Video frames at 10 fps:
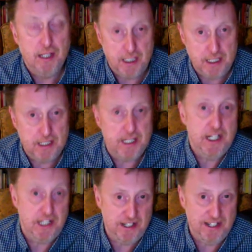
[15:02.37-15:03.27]

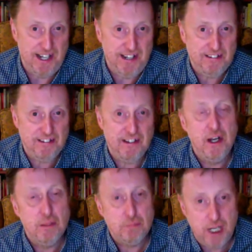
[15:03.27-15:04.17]
indebtedness,
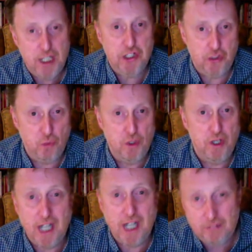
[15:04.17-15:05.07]
pressures at
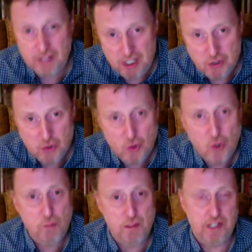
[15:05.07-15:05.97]
work have an
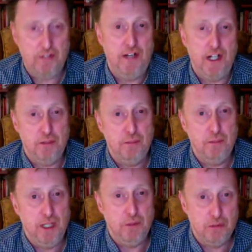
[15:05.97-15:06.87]
enormous effect on
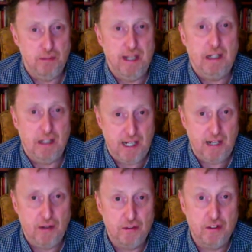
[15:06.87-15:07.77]
people's mental
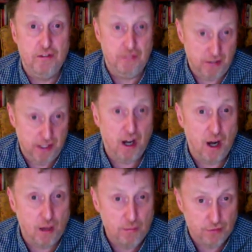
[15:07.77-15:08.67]
health and are very
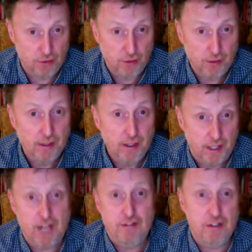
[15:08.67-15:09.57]
harmful and
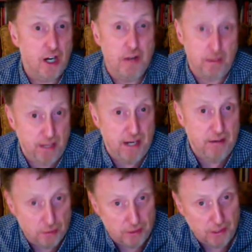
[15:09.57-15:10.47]
have a direct bearing
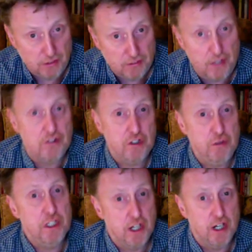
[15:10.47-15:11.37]
on things like
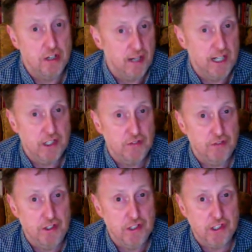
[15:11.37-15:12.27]
suicide rates, for
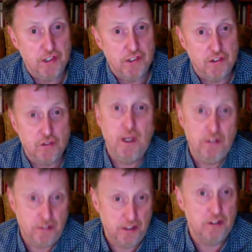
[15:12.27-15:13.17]
instance, as well
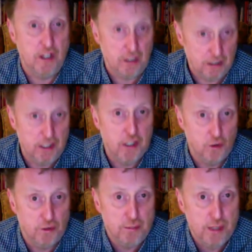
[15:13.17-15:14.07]
as things like clinical
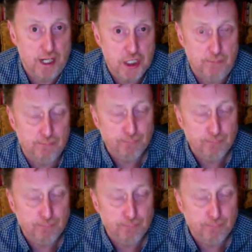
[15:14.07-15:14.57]
depression.